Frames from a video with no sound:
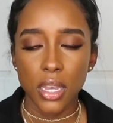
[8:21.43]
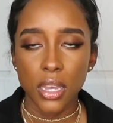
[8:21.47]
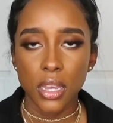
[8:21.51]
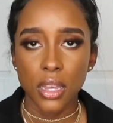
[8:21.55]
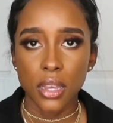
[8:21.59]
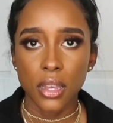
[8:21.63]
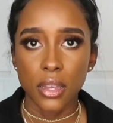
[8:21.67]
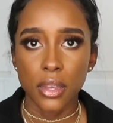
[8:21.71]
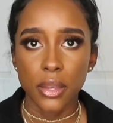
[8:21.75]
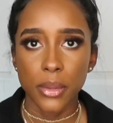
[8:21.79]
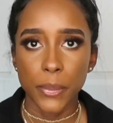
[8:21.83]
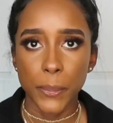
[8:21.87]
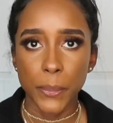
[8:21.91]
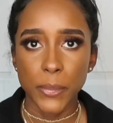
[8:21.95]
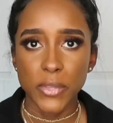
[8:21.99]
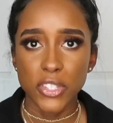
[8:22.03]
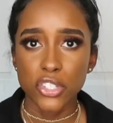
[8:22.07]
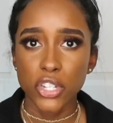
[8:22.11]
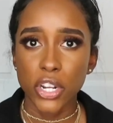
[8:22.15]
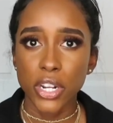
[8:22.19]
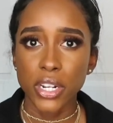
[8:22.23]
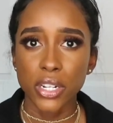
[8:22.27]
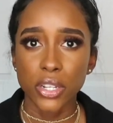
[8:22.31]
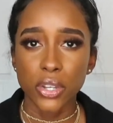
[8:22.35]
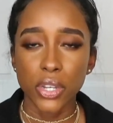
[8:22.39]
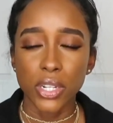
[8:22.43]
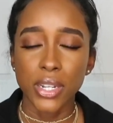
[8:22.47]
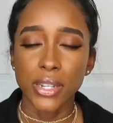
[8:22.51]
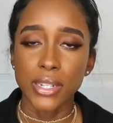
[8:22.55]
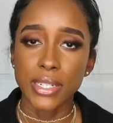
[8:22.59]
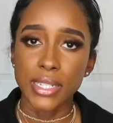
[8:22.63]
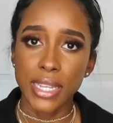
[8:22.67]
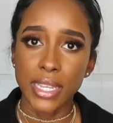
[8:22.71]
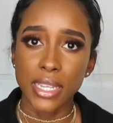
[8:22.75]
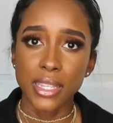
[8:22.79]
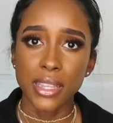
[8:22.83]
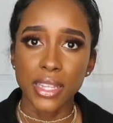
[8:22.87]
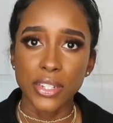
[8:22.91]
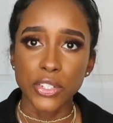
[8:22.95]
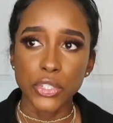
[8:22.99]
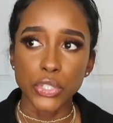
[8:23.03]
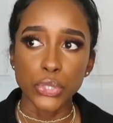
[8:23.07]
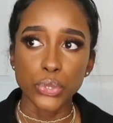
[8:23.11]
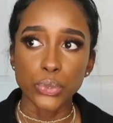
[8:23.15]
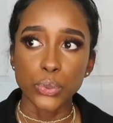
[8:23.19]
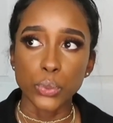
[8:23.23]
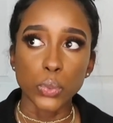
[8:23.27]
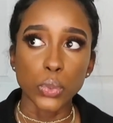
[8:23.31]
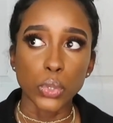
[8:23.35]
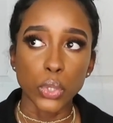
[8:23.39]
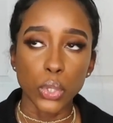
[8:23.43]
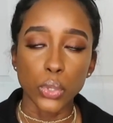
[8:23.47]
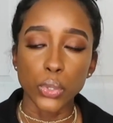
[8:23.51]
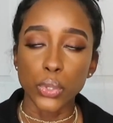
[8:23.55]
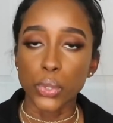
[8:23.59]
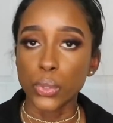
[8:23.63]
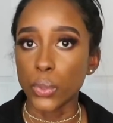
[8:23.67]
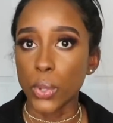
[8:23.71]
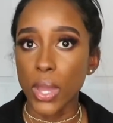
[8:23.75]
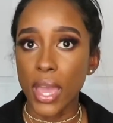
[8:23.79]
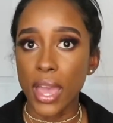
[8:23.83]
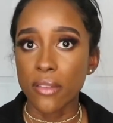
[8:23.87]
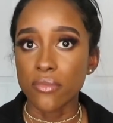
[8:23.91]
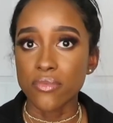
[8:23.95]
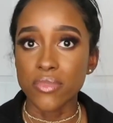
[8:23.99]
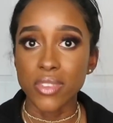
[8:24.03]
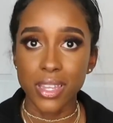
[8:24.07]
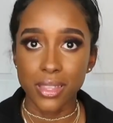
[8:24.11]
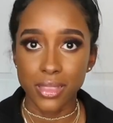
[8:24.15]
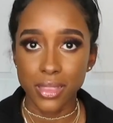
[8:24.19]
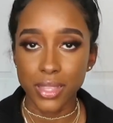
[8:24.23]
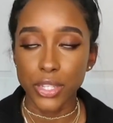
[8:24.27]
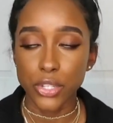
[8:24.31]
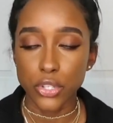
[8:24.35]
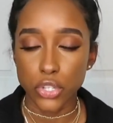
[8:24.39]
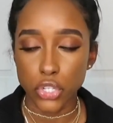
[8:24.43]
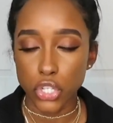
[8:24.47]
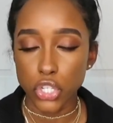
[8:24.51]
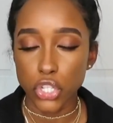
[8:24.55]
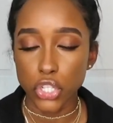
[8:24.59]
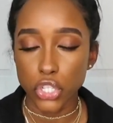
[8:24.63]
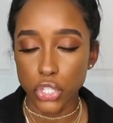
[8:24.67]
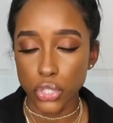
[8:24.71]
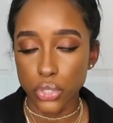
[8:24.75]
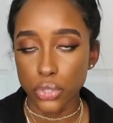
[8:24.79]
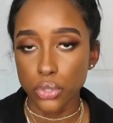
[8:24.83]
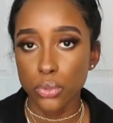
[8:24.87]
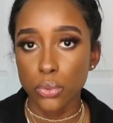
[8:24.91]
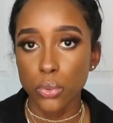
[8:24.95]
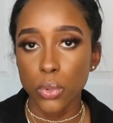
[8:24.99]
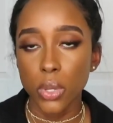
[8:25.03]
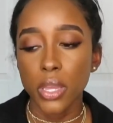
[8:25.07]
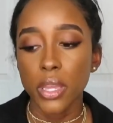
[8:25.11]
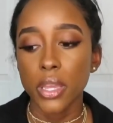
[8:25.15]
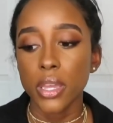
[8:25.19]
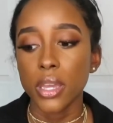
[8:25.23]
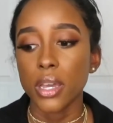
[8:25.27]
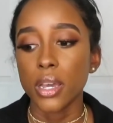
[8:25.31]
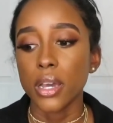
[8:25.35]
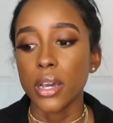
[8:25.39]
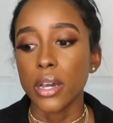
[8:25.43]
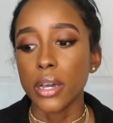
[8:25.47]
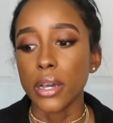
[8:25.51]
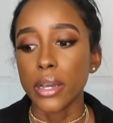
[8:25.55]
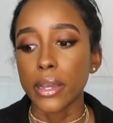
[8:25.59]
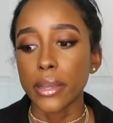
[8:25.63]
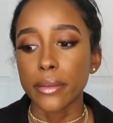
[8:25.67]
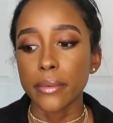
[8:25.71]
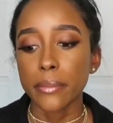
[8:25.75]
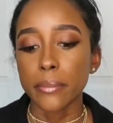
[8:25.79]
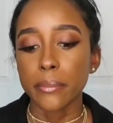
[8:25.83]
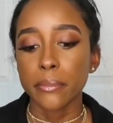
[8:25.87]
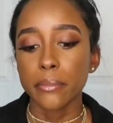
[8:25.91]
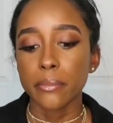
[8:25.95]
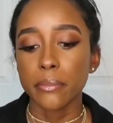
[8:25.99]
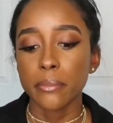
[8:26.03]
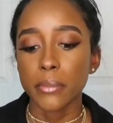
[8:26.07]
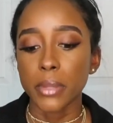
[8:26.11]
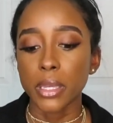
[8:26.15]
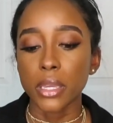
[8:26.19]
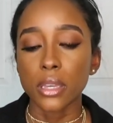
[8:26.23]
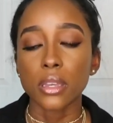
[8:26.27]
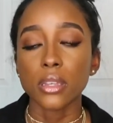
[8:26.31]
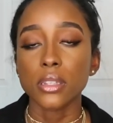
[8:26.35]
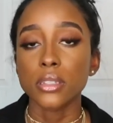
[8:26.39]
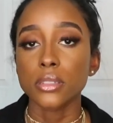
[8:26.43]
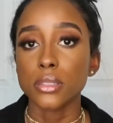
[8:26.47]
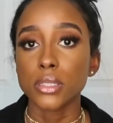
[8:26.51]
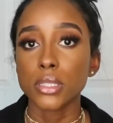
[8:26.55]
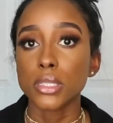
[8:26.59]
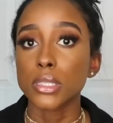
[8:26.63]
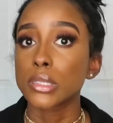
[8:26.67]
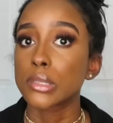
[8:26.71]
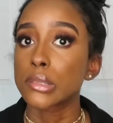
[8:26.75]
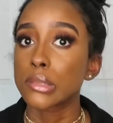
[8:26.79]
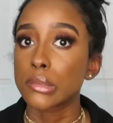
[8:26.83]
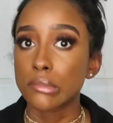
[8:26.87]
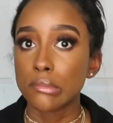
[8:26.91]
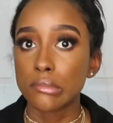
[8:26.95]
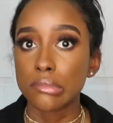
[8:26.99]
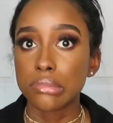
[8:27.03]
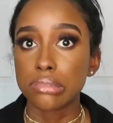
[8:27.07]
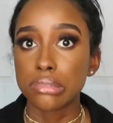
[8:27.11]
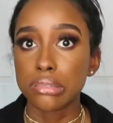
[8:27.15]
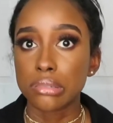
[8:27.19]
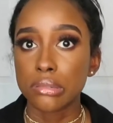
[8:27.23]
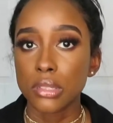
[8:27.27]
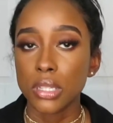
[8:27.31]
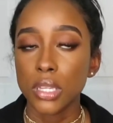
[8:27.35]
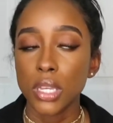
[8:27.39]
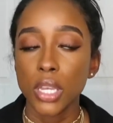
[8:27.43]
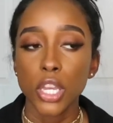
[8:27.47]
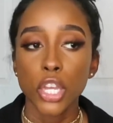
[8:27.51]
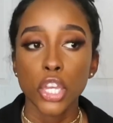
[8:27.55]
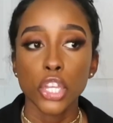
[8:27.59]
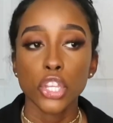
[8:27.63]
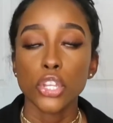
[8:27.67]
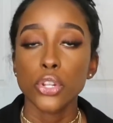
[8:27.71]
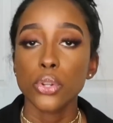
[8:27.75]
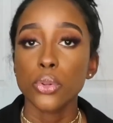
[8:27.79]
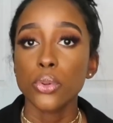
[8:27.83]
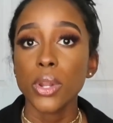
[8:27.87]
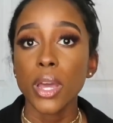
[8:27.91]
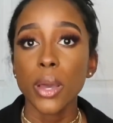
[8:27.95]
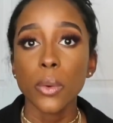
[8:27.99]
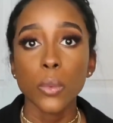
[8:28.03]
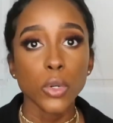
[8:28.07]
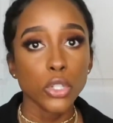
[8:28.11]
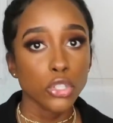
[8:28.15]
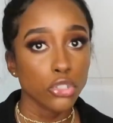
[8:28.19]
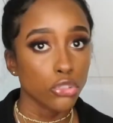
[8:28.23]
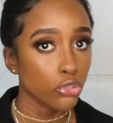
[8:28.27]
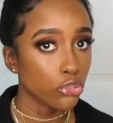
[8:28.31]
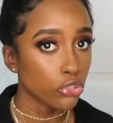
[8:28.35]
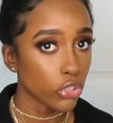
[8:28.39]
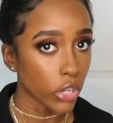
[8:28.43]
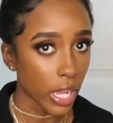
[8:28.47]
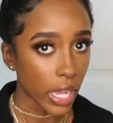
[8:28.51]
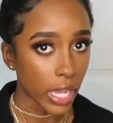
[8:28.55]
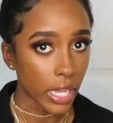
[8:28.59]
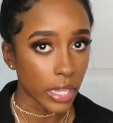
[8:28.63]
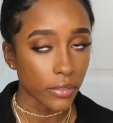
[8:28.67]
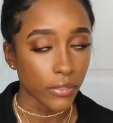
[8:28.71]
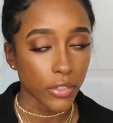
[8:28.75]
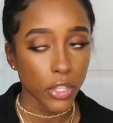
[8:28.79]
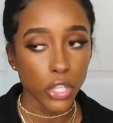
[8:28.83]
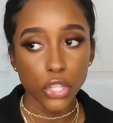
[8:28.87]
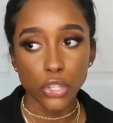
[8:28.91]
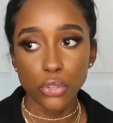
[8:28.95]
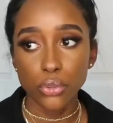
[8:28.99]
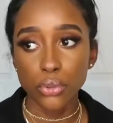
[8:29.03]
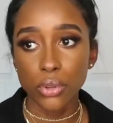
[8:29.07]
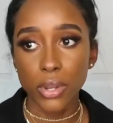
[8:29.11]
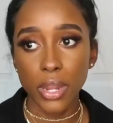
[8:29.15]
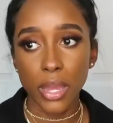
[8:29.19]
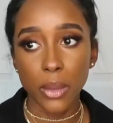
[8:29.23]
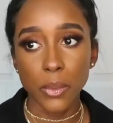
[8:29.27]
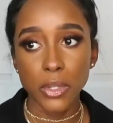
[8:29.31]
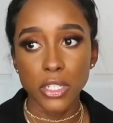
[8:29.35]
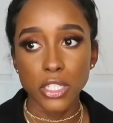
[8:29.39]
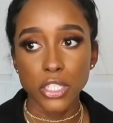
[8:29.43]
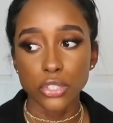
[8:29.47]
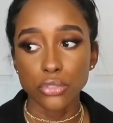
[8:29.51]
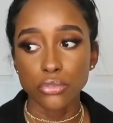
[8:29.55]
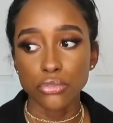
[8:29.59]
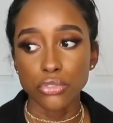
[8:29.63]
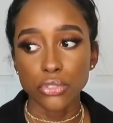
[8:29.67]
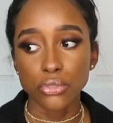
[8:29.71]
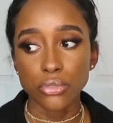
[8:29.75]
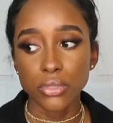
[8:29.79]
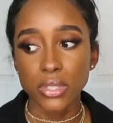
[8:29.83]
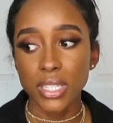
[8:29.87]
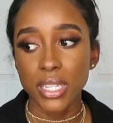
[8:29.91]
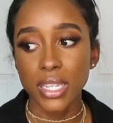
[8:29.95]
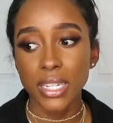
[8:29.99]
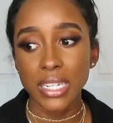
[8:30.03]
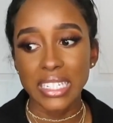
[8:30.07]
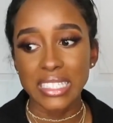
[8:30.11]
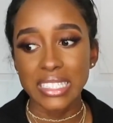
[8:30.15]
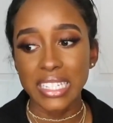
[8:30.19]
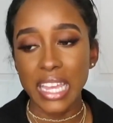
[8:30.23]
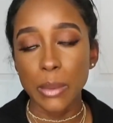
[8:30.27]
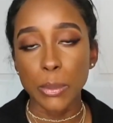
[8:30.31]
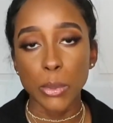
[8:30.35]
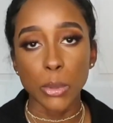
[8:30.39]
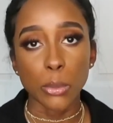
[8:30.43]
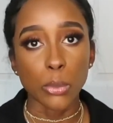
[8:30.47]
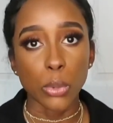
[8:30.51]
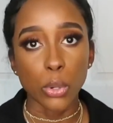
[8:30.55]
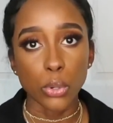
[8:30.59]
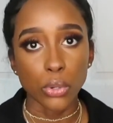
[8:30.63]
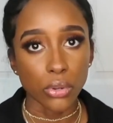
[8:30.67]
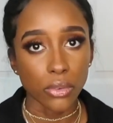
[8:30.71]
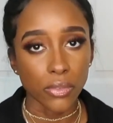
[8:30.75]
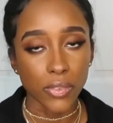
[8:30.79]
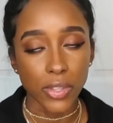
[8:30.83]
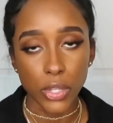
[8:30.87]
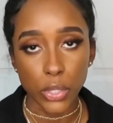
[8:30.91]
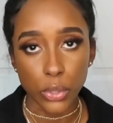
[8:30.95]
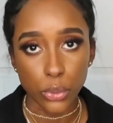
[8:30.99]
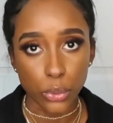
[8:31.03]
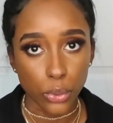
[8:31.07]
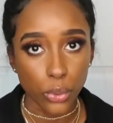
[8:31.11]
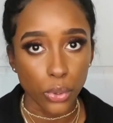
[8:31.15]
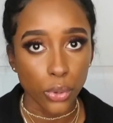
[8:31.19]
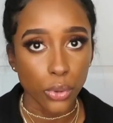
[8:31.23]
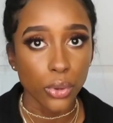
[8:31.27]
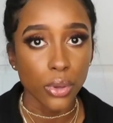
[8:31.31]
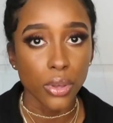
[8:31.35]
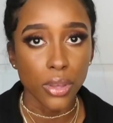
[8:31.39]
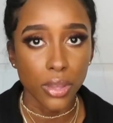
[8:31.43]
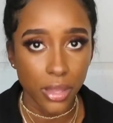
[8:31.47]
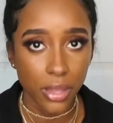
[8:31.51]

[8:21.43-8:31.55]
um starting on a day that you know you have nothing to do um because you do not want to drive you do not want to use any type of motor vehicle